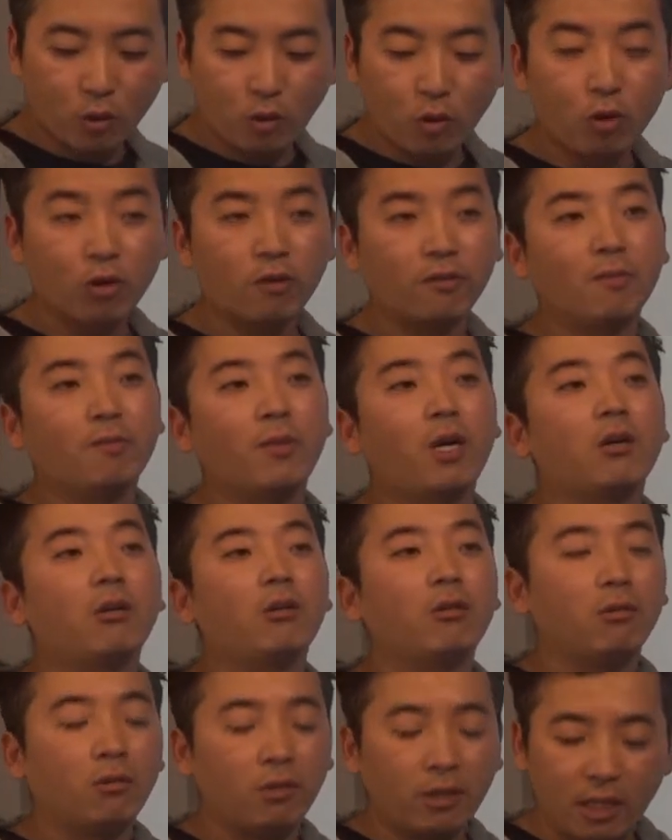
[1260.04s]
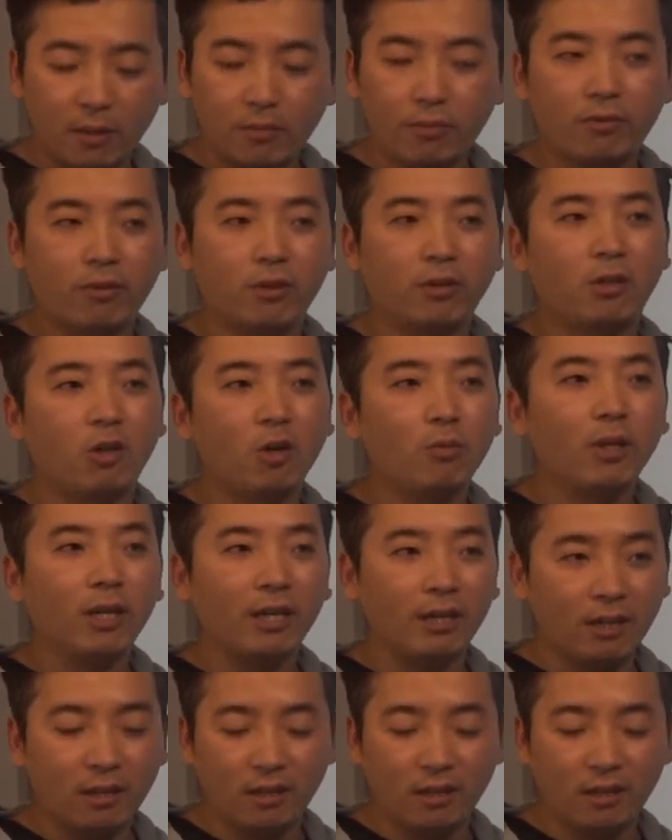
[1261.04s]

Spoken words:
court of the Mongol Emperor Kublai